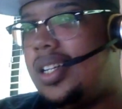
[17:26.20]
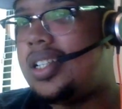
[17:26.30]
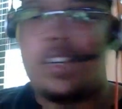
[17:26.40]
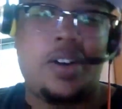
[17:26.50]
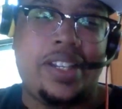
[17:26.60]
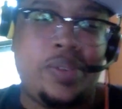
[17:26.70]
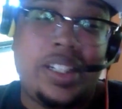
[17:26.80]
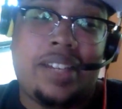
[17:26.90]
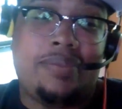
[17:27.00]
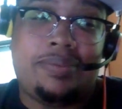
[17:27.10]
really
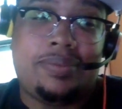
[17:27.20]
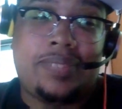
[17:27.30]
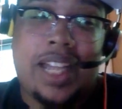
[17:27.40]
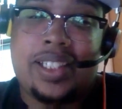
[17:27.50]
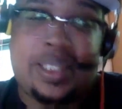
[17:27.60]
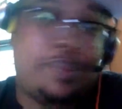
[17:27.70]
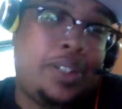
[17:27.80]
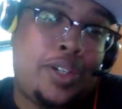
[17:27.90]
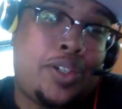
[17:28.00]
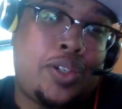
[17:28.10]
like similar
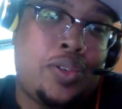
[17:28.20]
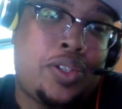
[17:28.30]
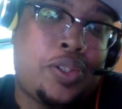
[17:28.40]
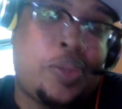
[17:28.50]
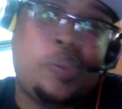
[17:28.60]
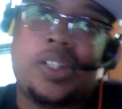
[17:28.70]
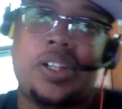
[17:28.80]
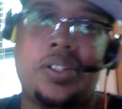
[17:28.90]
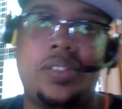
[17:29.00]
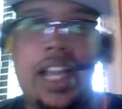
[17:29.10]
to a tombstone like you